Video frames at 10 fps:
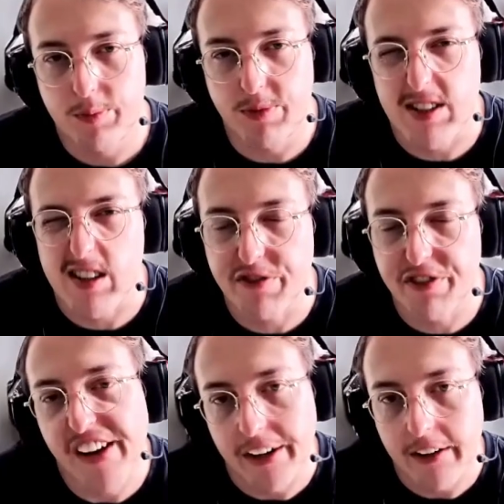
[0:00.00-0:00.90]
this is
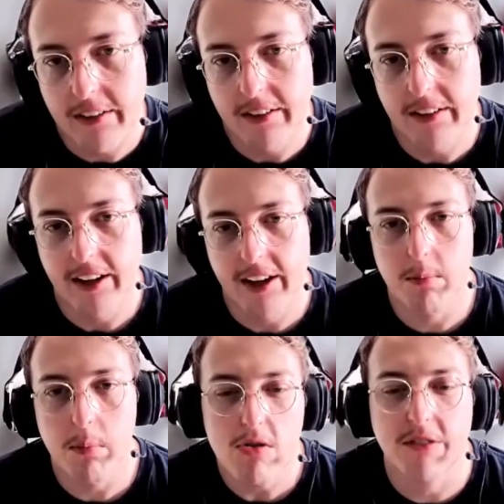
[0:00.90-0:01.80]
fun. And
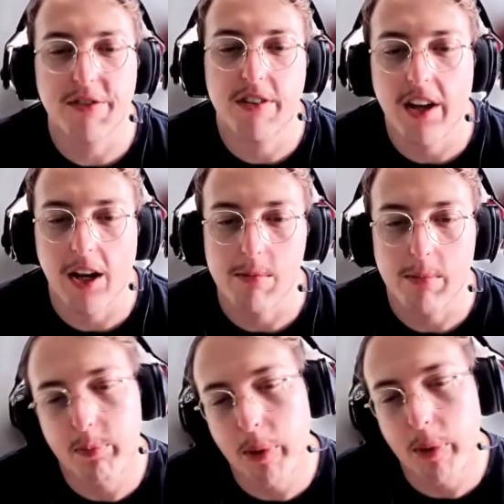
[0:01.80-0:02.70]
most of the time,
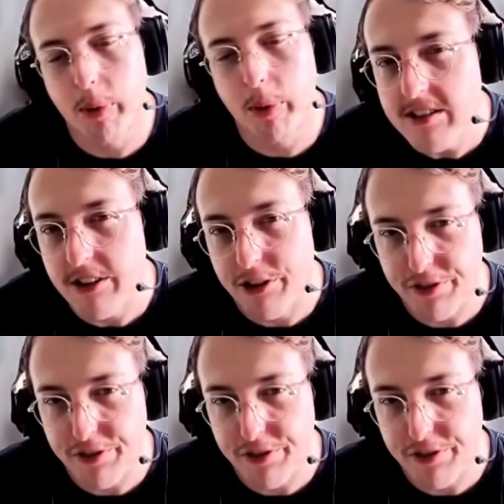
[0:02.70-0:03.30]
both things are